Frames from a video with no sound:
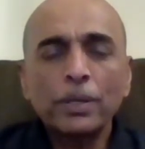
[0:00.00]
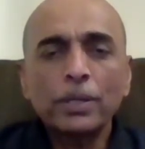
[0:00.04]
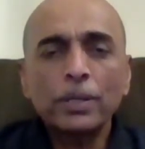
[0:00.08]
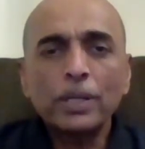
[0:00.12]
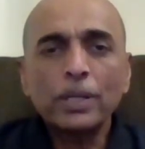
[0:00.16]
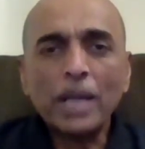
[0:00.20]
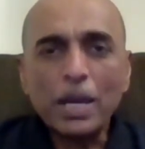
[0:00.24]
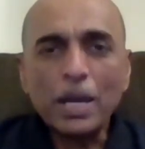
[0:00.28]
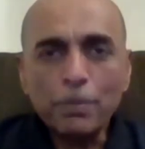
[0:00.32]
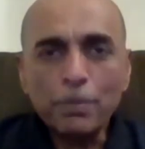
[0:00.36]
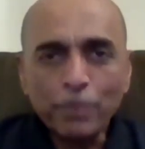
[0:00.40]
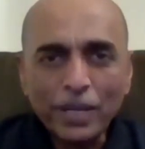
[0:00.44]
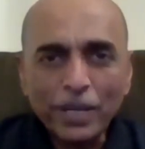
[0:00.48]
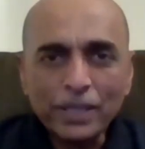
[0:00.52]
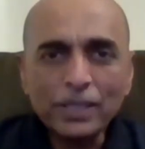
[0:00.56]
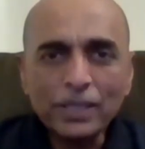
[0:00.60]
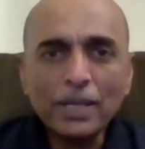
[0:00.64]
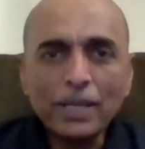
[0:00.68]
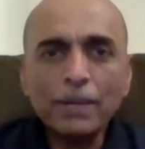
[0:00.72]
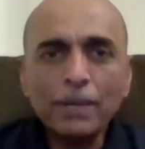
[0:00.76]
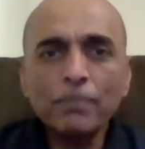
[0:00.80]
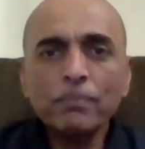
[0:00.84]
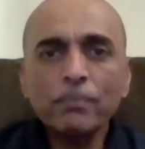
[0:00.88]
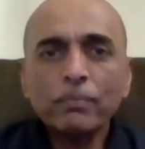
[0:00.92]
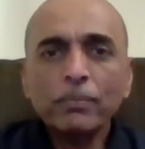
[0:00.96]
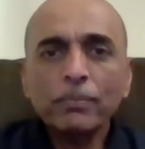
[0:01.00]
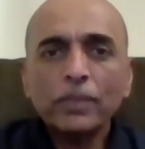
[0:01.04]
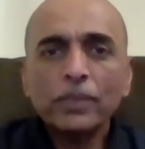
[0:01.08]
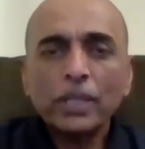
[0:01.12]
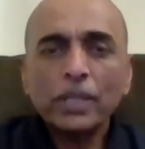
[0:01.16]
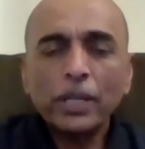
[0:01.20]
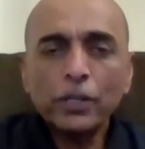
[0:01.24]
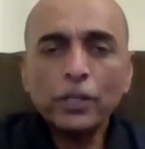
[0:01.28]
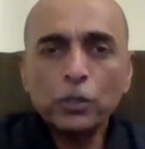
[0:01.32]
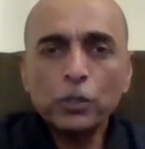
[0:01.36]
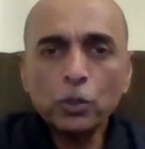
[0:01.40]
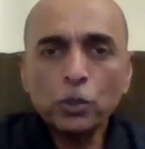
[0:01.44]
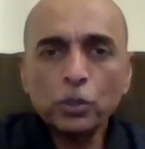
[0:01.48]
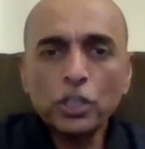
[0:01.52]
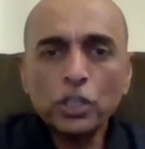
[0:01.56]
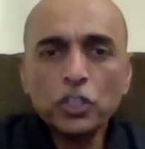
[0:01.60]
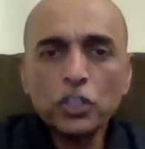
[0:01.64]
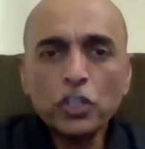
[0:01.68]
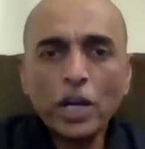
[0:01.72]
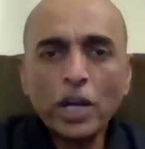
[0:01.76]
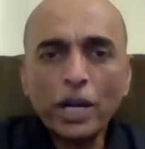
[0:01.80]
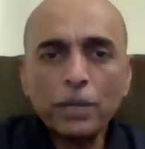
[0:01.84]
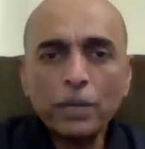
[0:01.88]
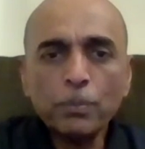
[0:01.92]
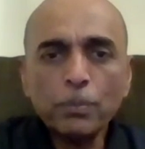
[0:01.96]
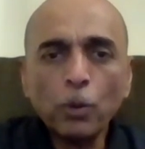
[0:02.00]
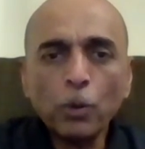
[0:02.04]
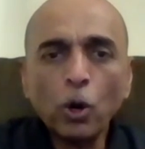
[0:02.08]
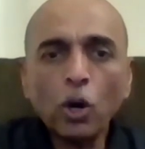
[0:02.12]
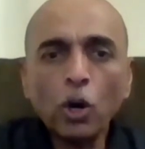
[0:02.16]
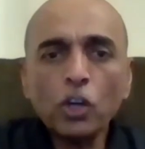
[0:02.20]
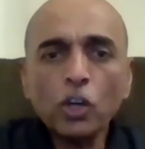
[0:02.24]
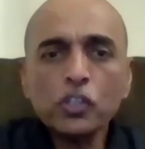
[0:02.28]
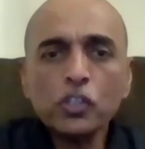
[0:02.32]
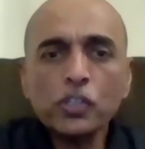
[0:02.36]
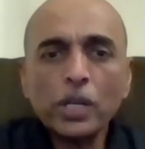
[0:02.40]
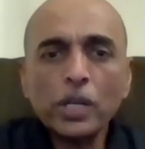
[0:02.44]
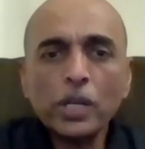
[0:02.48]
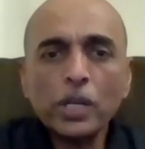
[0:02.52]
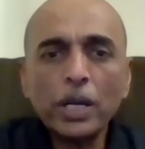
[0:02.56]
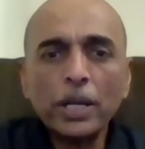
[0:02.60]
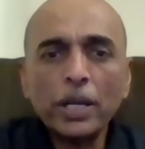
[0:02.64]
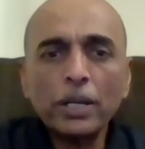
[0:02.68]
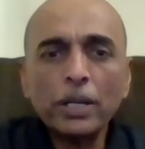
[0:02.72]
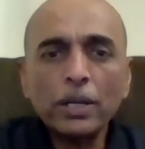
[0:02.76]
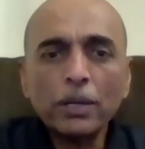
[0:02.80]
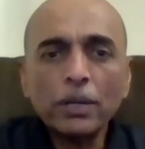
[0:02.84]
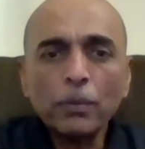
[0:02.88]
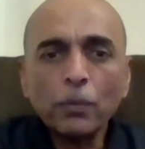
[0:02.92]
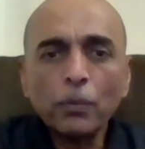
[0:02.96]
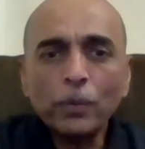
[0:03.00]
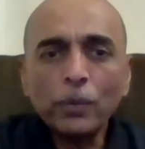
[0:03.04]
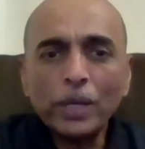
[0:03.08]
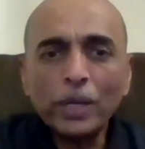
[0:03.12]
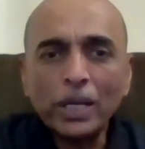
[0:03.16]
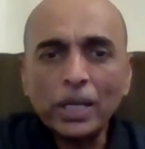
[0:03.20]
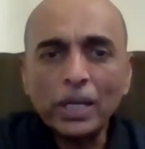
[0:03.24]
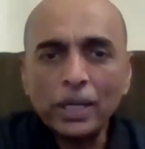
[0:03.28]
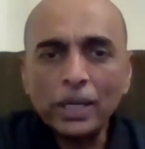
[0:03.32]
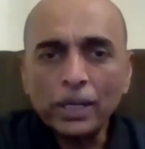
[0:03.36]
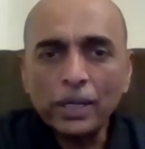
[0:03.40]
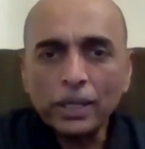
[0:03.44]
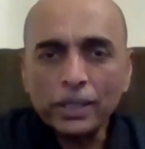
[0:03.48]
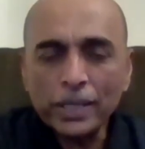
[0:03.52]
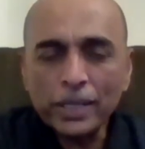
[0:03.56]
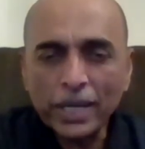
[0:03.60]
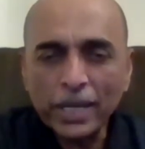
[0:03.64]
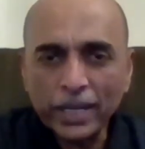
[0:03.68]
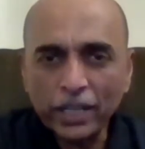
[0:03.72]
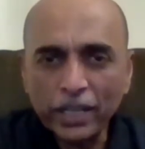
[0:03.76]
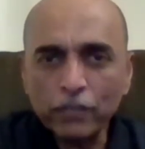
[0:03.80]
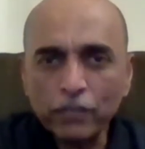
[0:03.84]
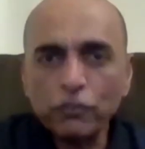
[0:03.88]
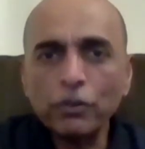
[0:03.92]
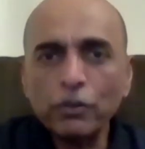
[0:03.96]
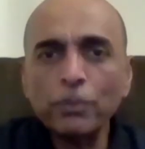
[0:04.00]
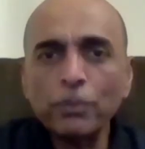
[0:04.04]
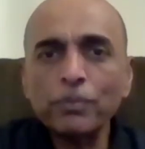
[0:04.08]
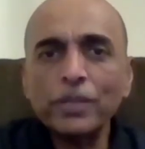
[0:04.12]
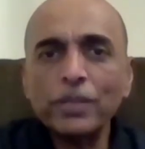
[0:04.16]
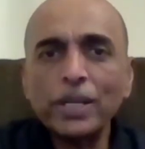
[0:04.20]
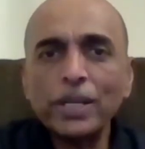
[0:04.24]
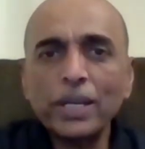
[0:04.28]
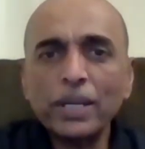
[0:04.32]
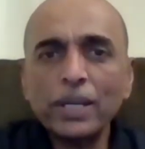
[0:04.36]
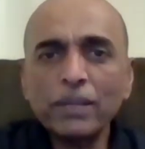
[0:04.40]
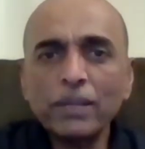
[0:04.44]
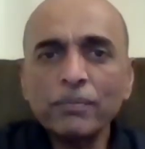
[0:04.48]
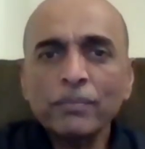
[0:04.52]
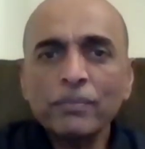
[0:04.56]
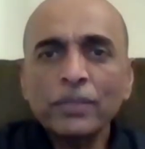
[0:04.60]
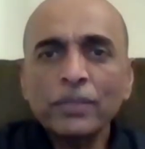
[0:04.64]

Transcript: typing them into the chat box and we'll take it from there.